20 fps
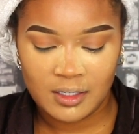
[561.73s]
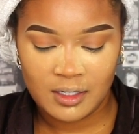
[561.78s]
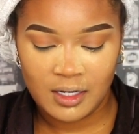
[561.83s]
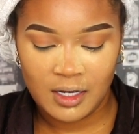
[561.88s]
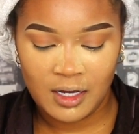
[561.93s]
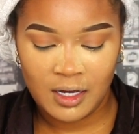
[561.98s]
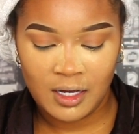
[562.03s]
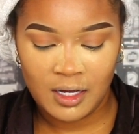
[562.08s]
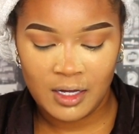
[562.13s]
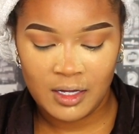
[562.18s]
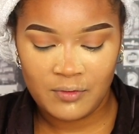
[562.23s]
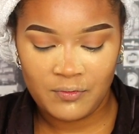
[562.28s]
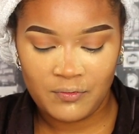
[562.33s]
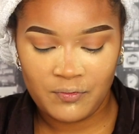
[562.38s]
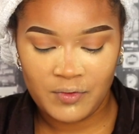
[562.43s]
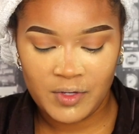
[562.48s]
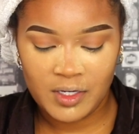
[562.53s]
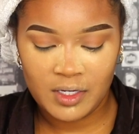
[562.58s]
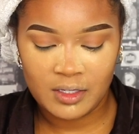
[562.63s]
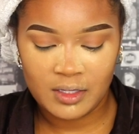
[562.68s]
I
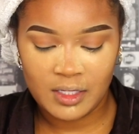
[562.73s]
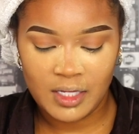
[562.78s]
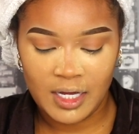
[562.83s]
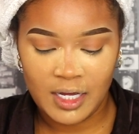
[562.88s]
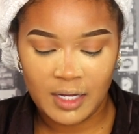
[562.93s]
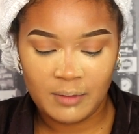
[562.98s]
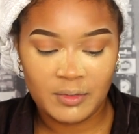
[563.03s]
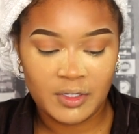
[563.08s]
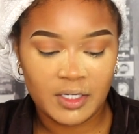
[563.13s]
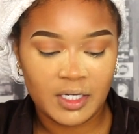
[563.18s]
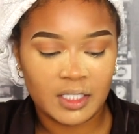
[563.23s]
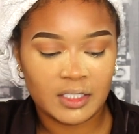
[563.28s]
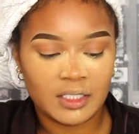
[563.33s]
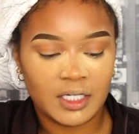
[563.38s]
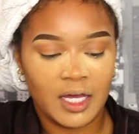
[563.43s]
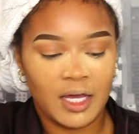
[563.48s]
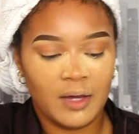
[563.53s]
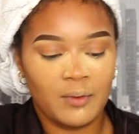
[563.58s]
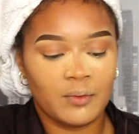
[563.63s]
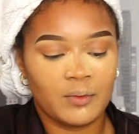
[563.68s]
felt like because I
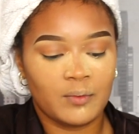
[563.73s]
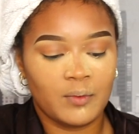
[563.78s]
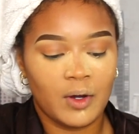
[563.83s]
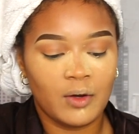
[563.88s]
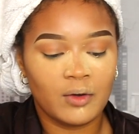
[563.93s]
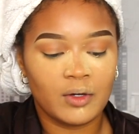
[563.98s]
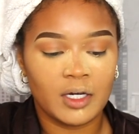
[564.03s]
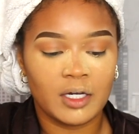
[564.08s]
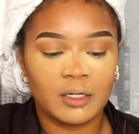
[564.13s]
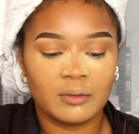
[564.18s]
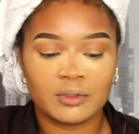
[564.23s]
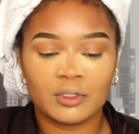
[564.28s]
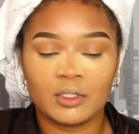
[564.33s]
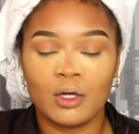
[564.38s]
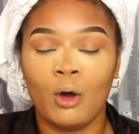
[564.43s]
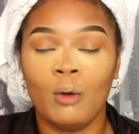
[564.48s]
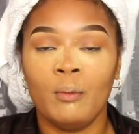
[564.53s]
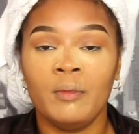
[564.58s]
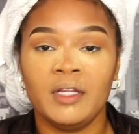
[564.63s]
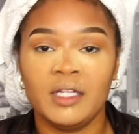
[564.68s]
had woke up
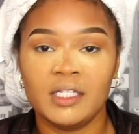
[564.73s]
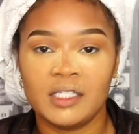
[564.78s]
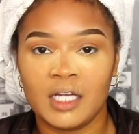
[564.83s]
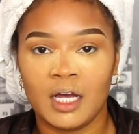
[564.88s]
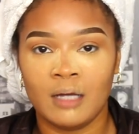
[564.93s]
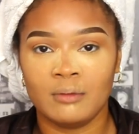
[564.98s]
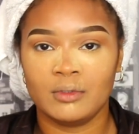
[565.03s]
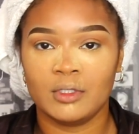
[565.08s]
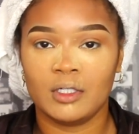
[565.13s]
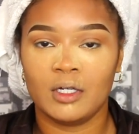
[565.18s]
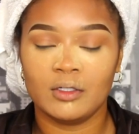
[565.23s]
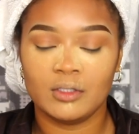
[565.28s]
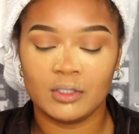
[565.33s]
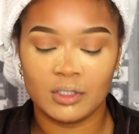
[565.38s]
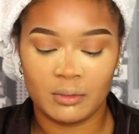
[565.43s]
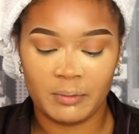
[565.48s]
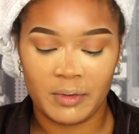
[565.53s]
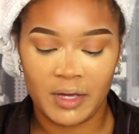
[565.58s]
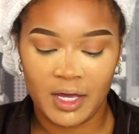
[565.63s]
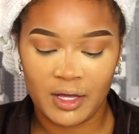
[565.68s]
so many times to go to
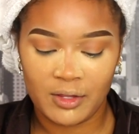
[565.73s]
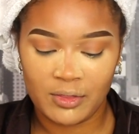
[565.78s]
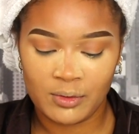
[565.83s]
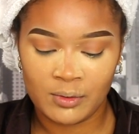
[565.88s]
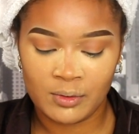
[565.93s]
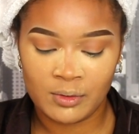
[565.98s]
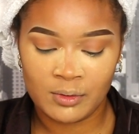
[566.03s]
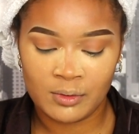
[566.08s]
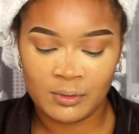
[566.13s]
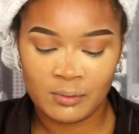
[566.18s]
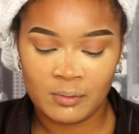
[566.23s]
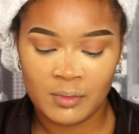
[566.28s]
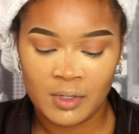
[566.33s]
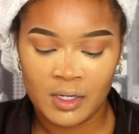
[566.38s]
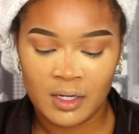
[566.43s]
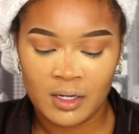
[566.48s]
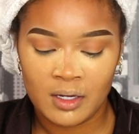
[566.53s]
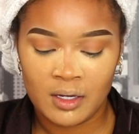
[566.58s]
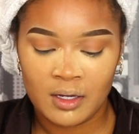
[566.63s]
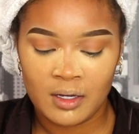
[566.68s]
the bathroom,
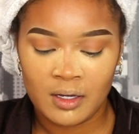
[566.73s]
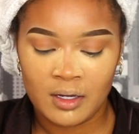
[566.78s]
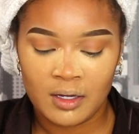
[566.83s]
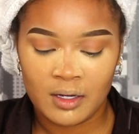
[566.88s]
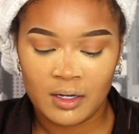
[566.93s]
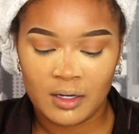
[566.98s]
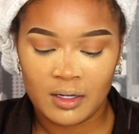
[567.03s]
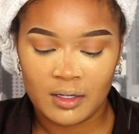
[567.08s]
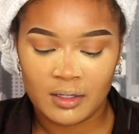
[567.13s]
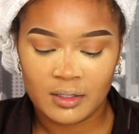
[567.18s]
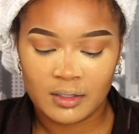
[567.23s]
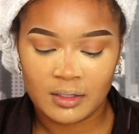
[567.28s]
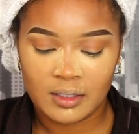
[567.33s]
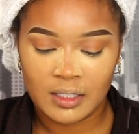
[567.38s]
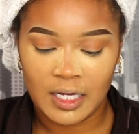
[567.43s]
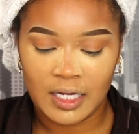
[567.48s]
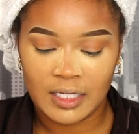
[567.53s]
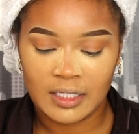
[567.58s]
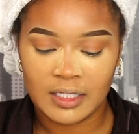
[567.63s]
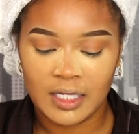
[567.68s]

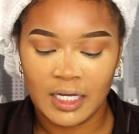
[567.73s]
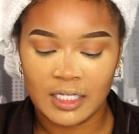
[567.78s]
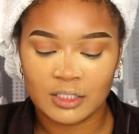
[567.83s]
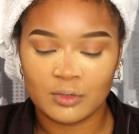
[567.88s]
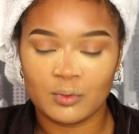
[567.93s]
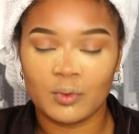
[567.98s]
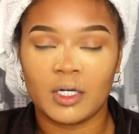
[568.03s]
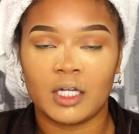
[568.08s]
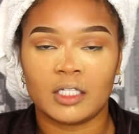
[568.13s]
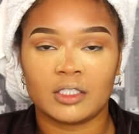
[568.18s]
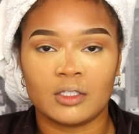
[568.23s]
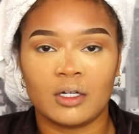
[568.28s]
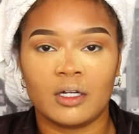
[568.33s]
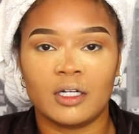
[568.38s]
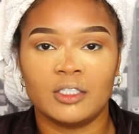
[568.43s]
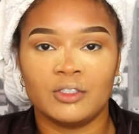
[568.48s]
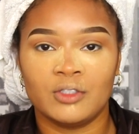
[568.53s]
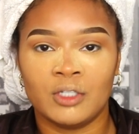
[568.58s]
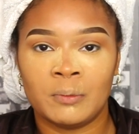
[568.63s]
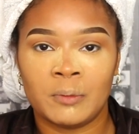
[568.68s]
like that's what I
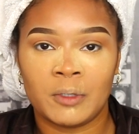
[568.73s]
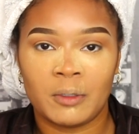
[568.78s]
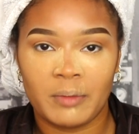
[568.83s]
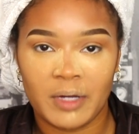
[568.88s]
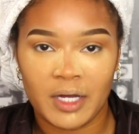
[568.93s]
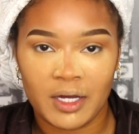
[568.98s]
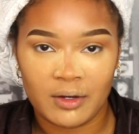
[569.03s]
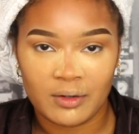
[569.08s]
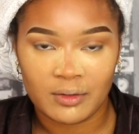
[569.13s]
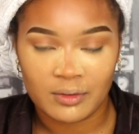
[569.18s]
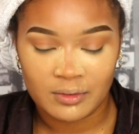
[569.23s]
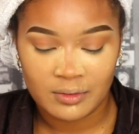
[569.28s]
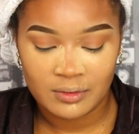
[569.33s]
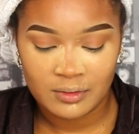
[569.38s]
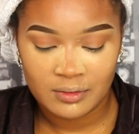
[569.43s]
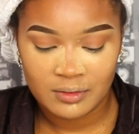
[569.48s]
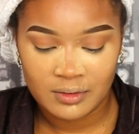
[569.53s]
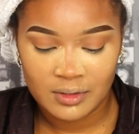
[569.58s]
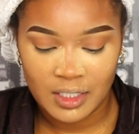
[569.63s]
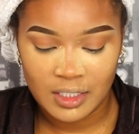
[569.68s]
started dreaming about.
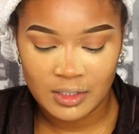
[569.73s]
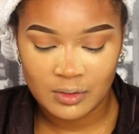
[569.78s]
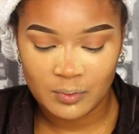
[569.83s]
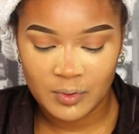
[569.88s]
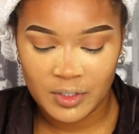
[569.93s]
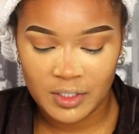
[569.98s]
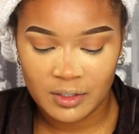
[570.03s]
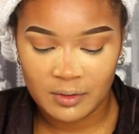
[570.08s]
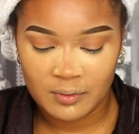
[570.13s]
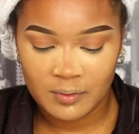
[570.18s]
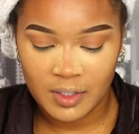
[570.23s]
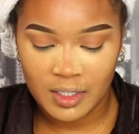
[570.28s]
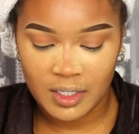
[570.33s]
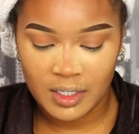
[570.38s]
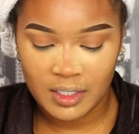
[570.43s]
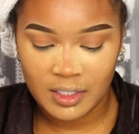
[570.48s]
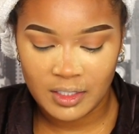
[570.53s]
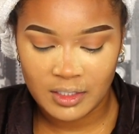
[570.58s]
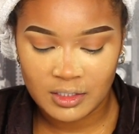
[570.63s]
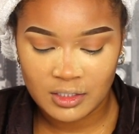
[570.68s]
That's weird,
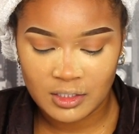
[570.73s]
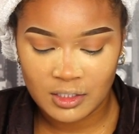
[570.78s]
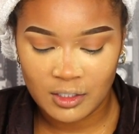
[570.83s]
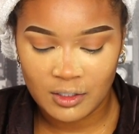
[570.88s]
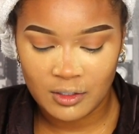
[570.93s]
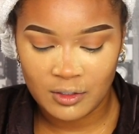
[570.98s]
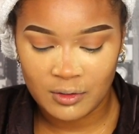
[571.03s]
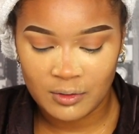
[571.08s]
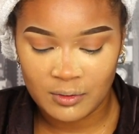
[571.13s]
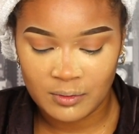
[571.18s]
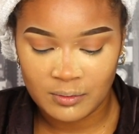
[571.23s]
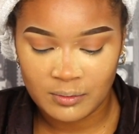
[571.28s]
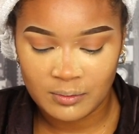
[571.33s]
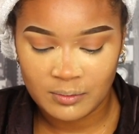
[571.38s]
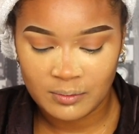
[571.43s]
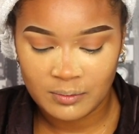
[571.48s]
right? So